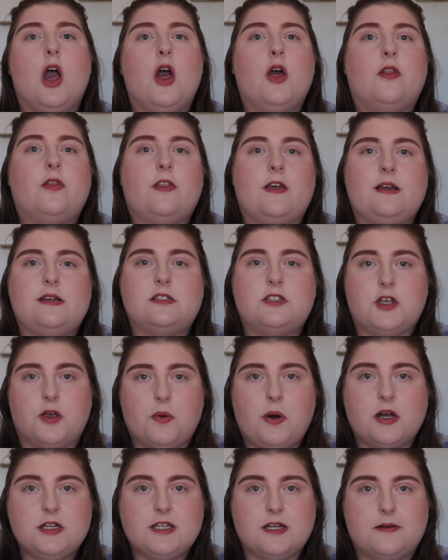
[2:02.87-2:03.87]
The 2
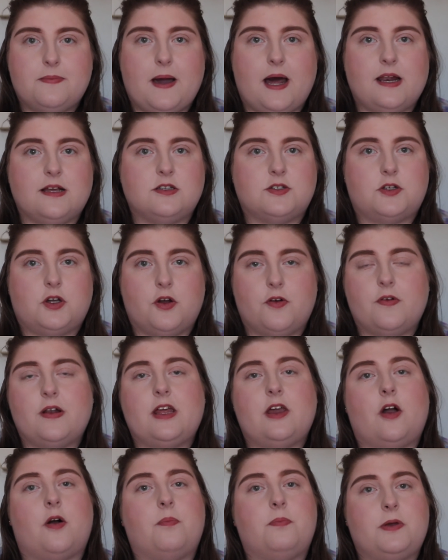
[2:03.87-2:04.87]
eyeshadow palettes
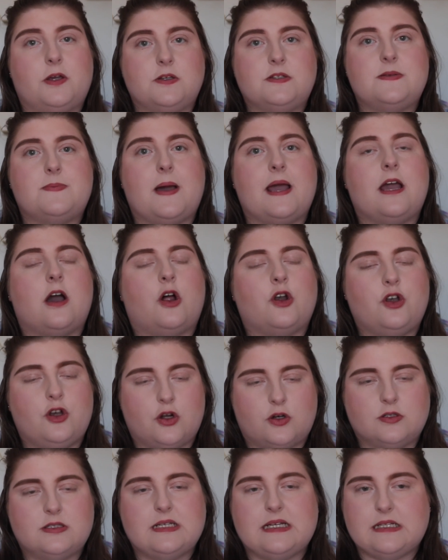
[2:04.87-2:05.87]
currently on Beauty Bay are
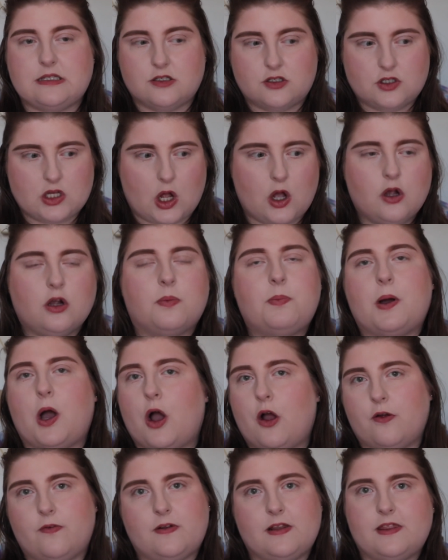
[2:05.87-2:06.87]
not in stock, but
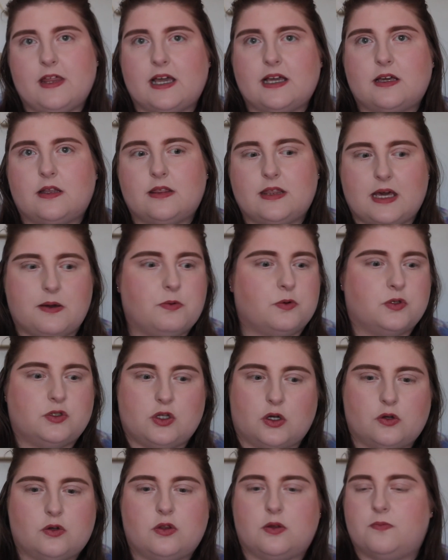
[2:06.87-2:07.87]
hopefully they will
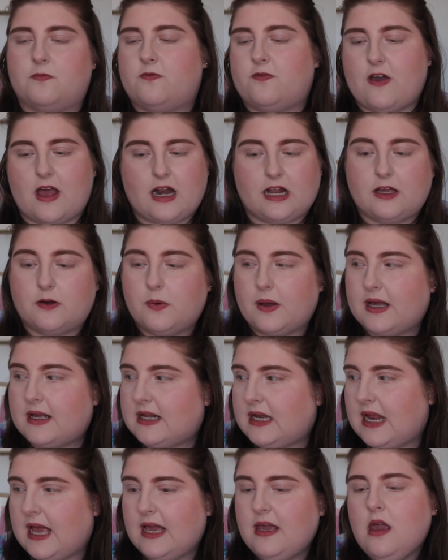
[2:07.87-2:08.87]
stock them fairly
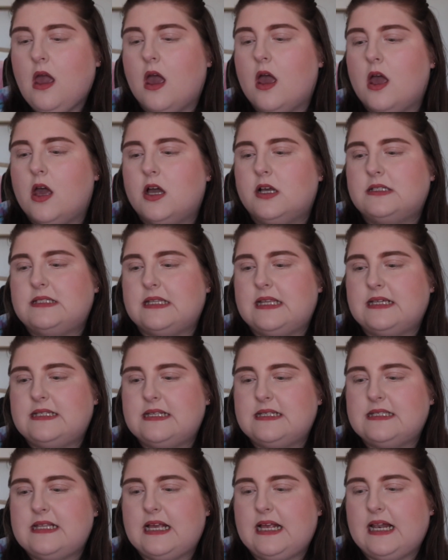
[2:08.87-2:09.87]
quickly. So this
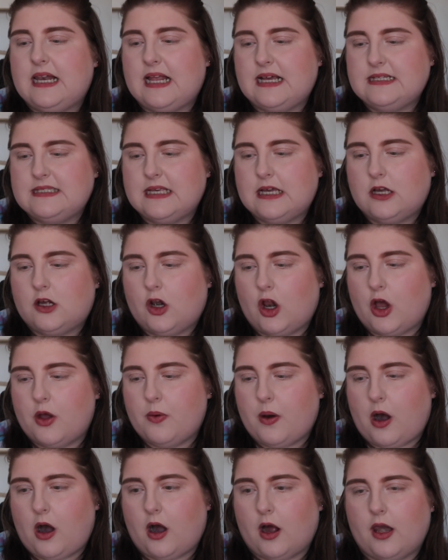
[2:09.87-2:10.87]
is the Let It
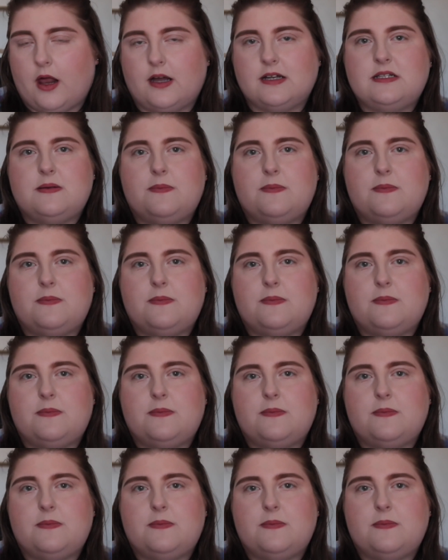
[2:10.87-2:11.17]
Glow highlighter